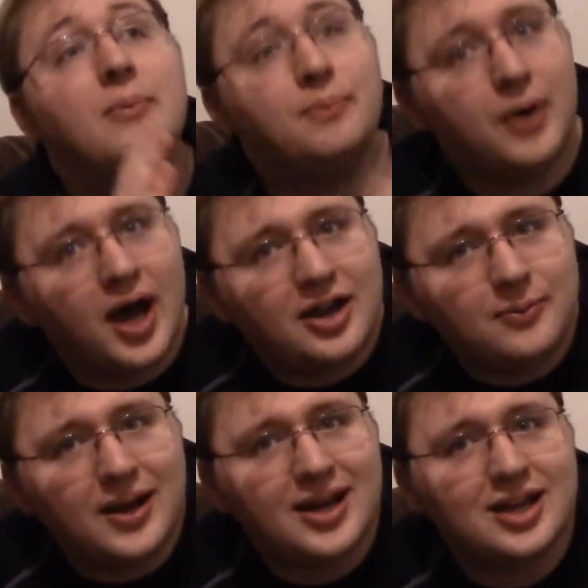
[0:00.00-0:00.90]
but
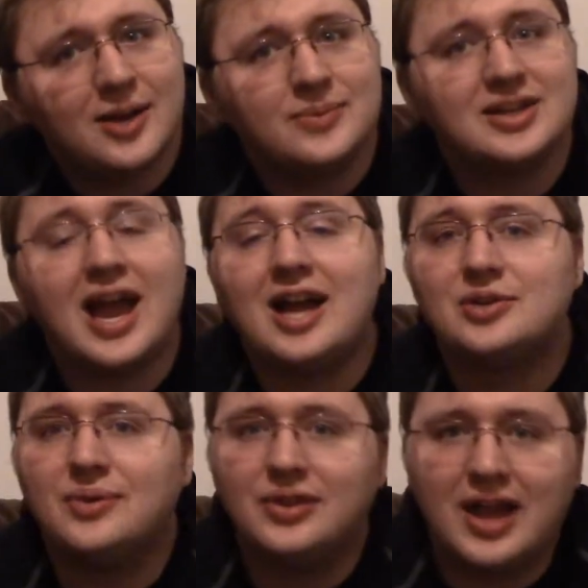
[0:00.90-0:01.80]
when it comes to
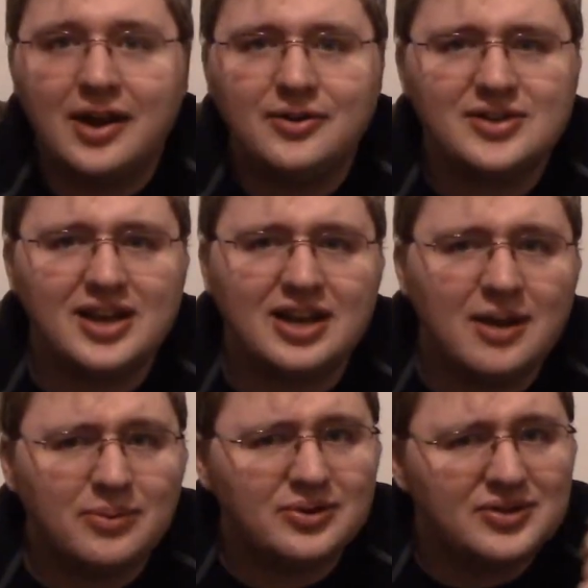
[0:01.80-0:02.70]
actual letters and numbers,